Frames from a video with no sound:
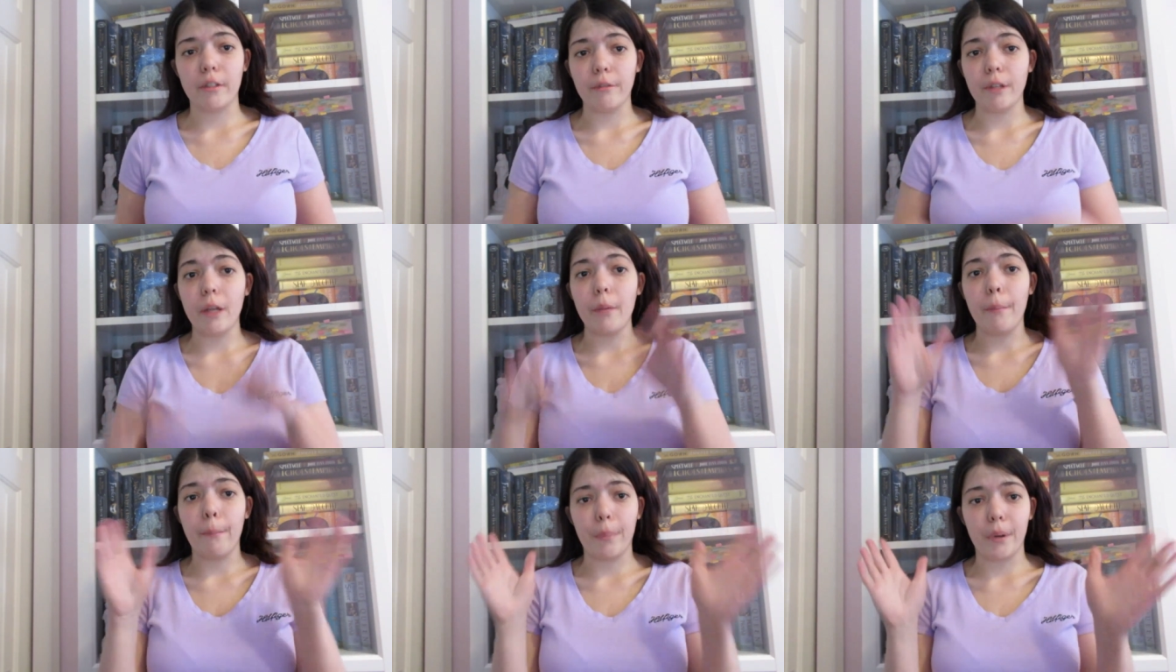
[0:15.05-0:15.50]
to
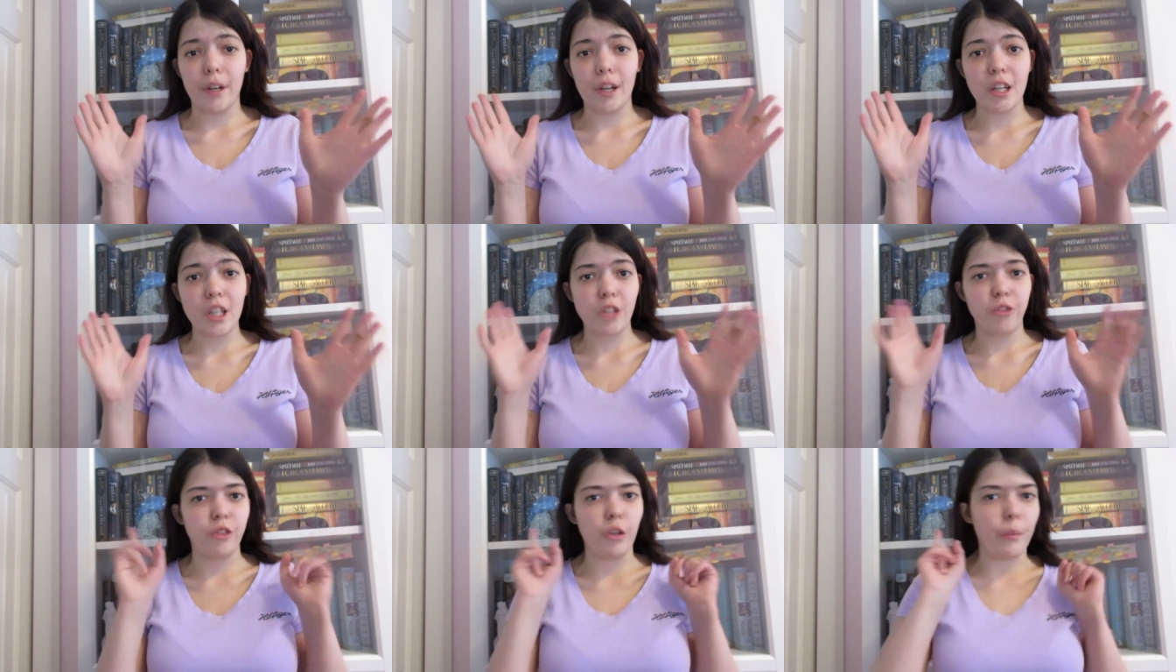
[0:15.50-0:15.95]
read
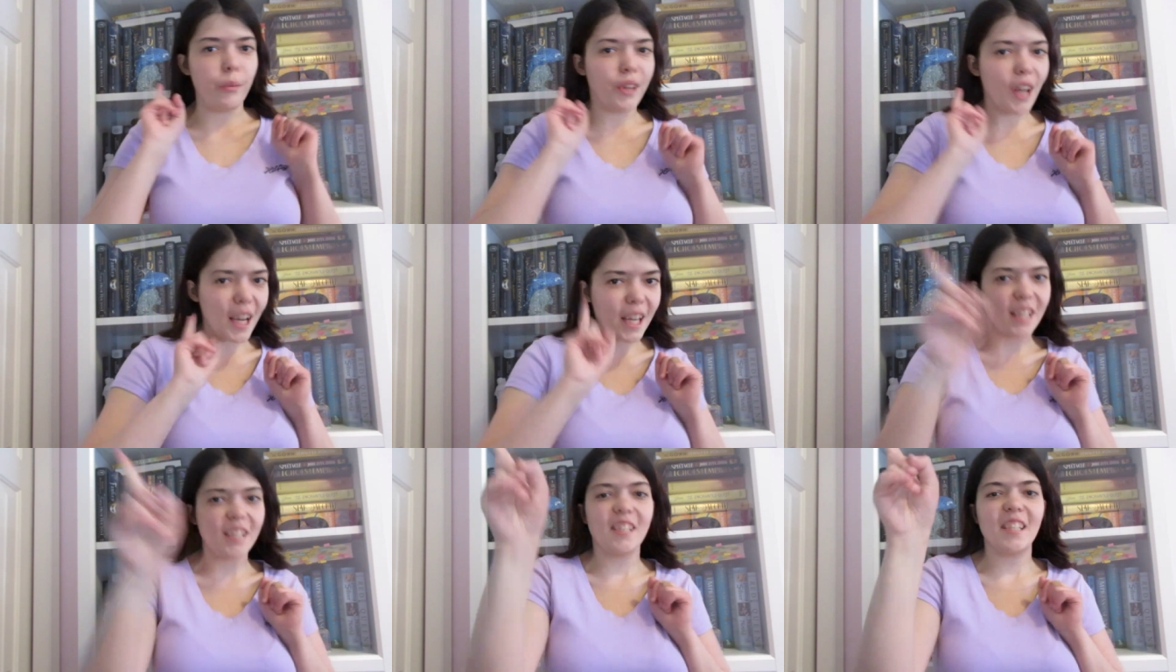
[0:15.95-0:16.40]
books from
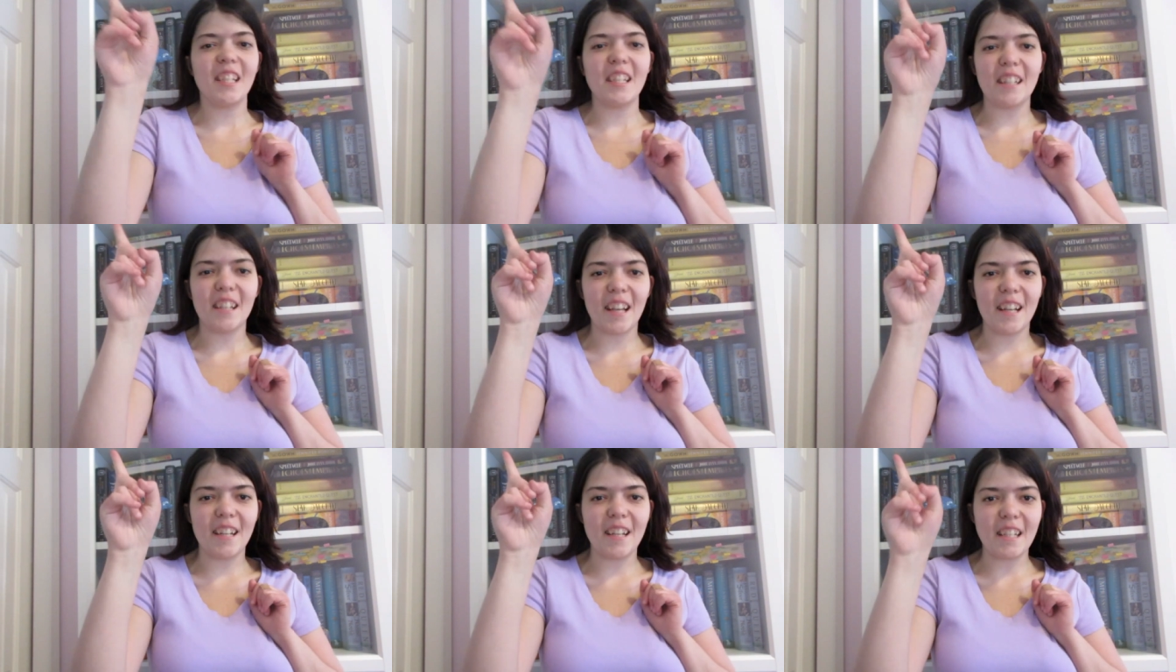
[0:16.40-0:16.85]

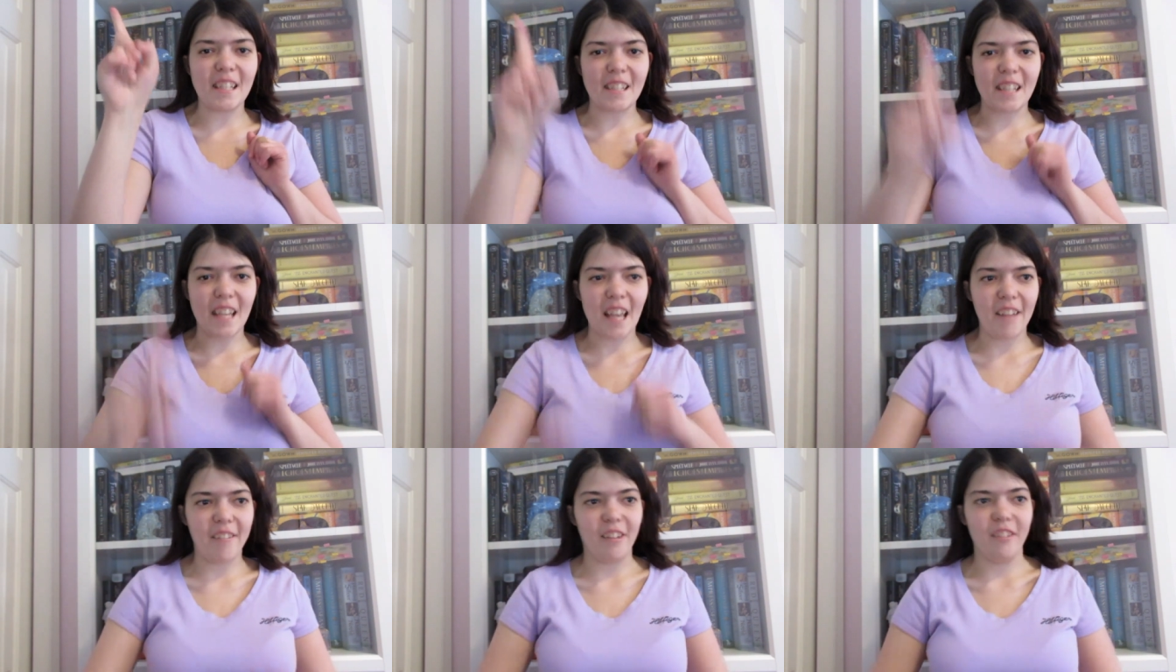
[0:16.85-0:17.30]

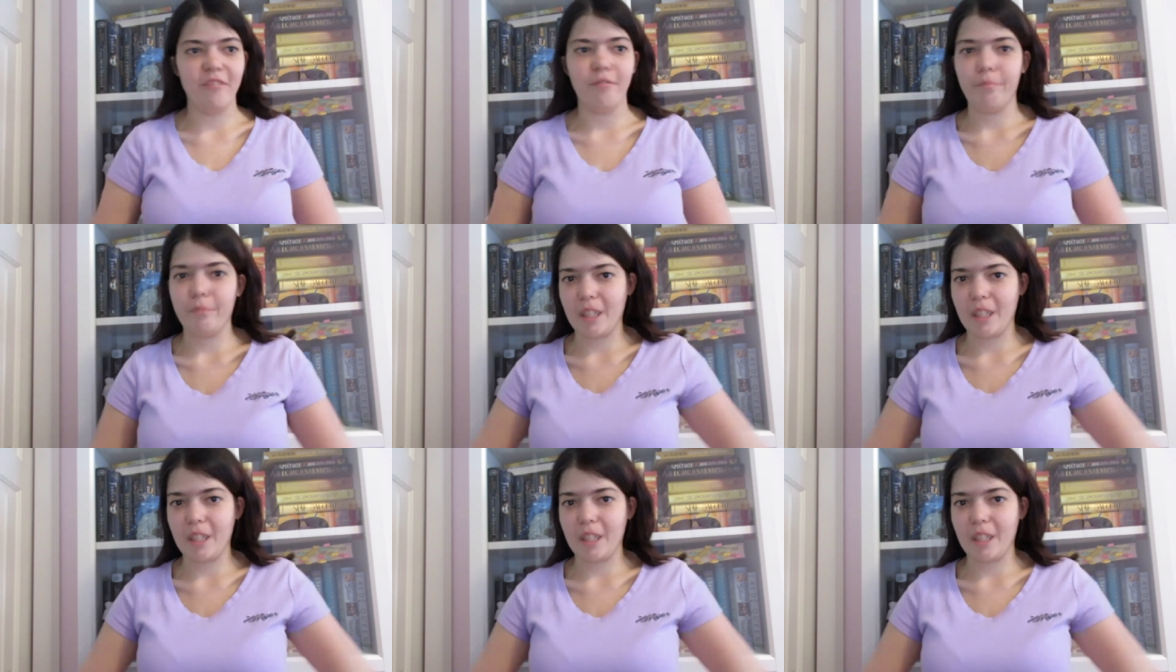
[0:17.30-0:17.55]
1997